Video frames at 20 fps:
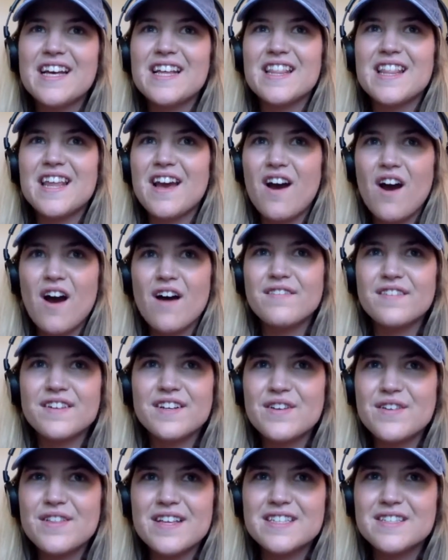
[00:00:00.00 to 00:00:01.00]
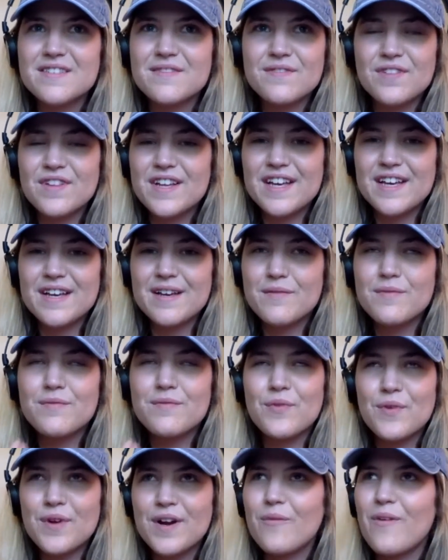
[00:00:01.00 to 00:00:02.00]
They offer you this free,
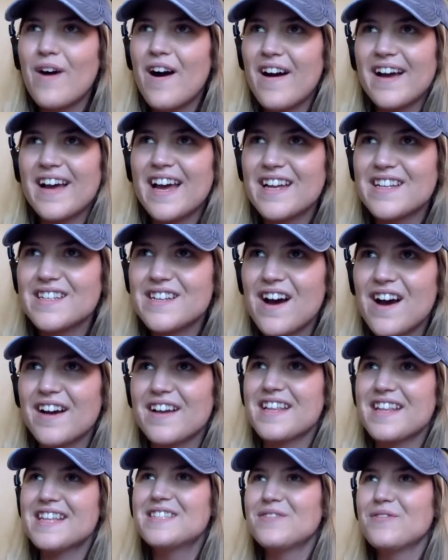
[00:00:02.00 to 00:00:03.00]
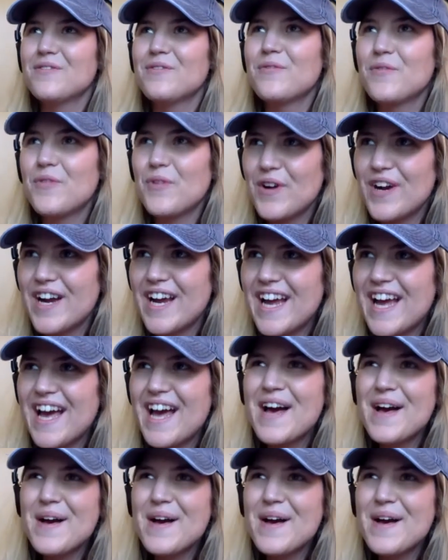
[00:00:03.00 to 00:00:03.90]
well, I can't talk, this free